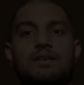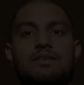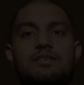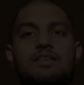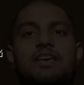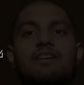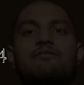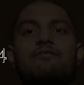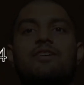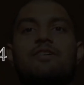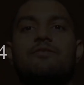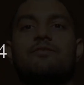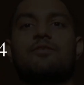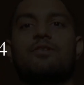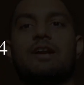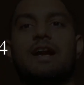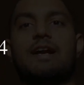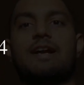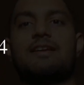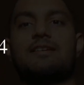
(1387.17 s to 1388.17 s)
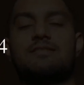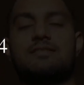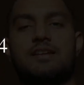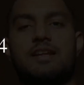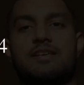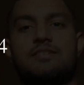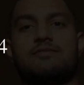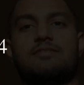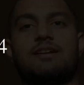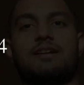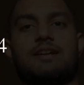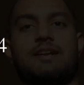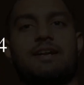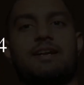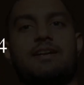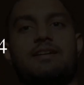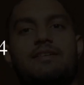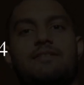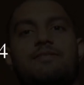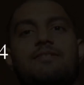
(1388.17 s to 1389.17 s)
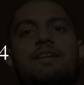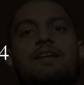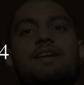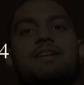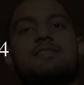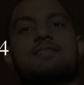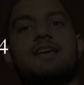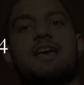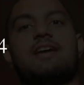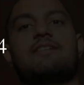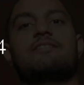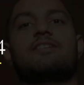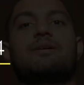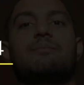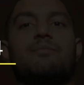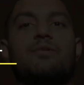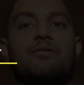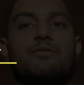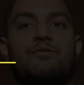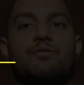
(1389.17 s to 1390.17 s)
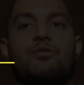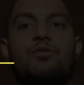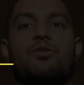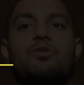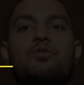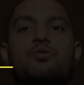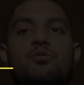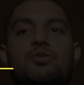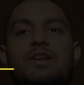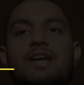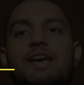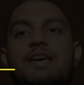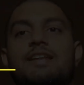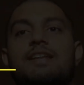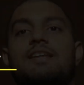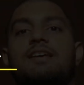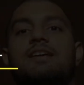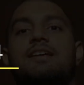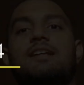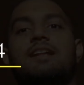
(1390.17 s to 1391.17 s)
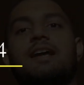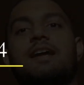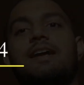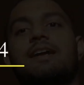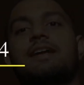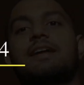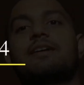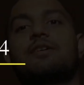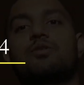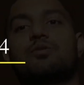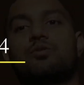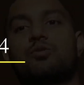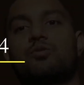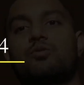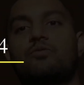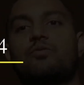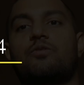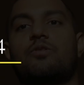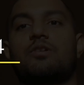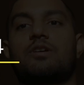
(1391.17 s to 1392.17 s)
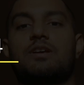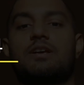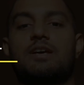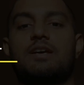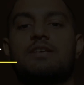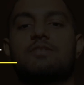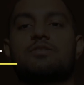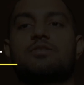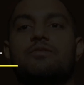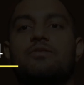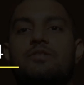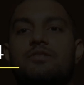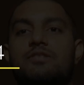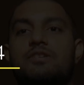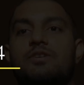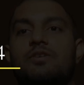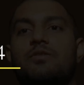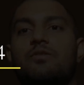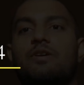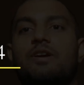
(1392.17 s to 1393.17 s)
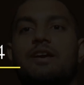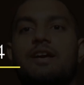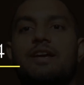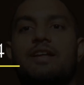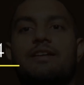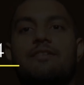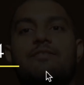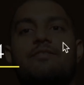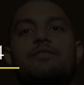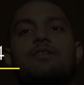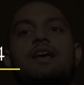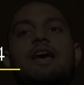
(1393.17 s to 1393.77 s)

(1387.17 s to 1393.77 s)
Same way for addition as well, right? If let's say I have a number 429, right, and 224. So if you see over here, if you